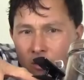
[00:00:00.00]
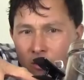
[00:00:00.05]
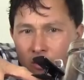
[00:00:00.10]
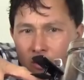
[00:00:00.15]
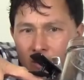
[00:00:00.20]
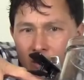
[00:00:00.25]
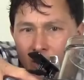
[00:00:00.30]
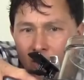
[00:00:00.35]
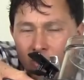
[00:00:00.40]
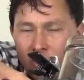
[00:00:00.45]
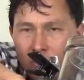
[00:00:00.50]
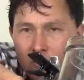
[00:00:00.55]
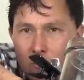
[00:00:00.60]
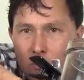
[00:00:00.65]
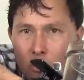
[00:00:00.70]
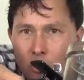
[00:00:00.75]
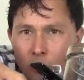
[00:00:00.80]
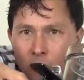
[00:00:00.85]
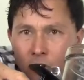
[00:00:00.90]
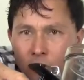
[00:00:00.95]
other than actually
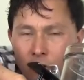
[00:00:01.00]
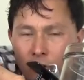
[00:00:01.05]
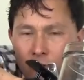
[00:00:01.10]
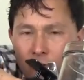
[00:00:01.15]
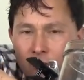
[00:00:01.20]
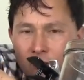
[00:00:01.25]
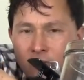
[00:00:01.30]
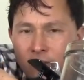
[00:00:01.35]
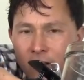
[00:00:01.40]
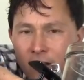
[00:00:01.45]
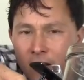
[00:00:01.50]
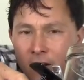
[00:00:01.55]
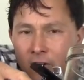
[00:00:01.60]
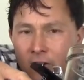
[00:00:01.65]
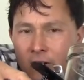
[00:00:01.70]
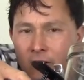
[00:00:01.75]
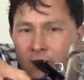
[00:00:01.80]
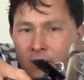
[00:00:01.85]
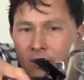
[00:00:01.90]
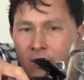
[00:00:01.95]
more surface
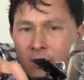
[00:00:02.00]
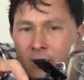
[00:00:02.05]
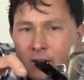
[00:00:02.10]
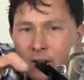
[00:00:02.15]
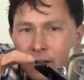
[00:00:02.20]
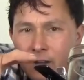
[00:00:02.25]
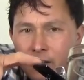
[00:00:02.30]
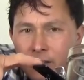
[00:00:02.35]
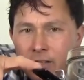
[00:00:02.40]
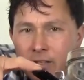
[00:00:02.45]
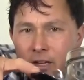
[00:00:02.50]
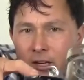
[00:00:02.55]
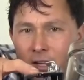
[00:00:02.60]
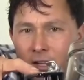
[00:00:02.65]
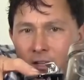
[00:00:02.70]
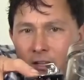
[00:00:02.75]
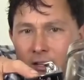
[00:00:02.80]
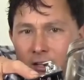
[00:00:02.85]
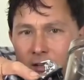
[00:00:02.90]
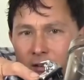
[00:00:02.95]
area to
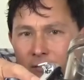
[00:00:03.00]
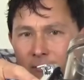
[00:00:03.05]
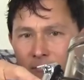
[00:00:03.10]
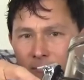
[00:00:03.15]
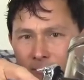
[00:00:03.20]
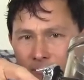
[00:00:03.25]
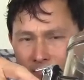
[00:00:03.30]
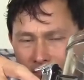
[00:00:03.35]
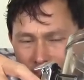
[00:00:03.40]
clean.